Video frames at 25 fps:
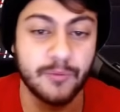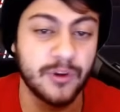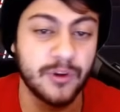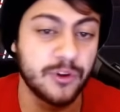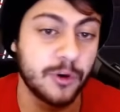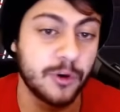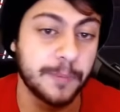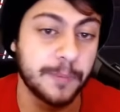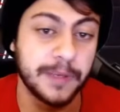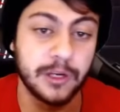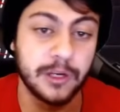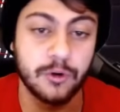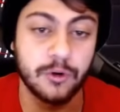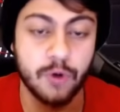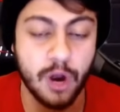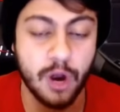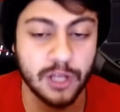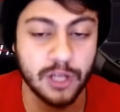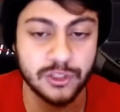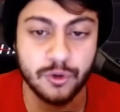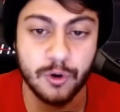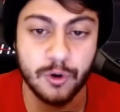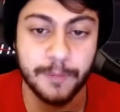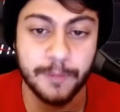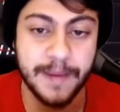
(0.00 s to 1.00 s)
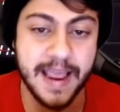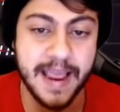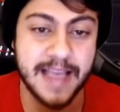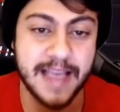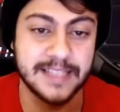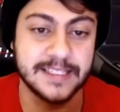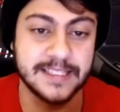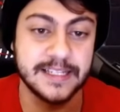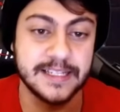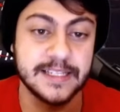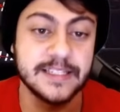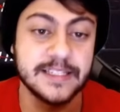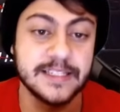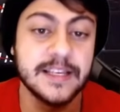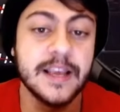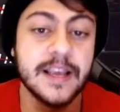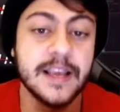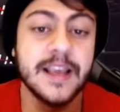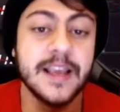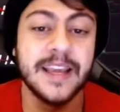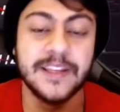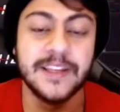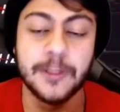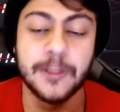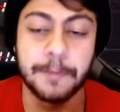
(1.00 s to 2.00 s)
whether it be cross-court passes
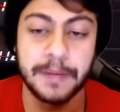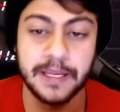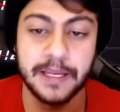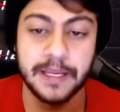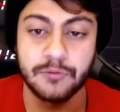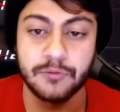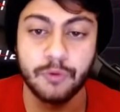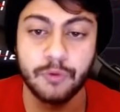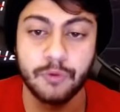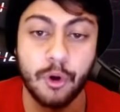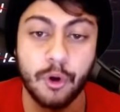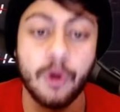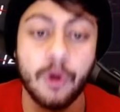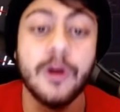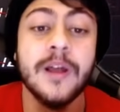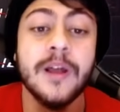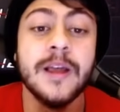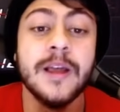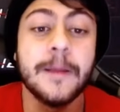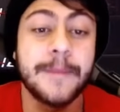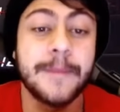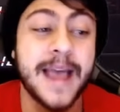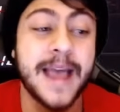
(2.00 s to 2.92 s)
in the pick and roll,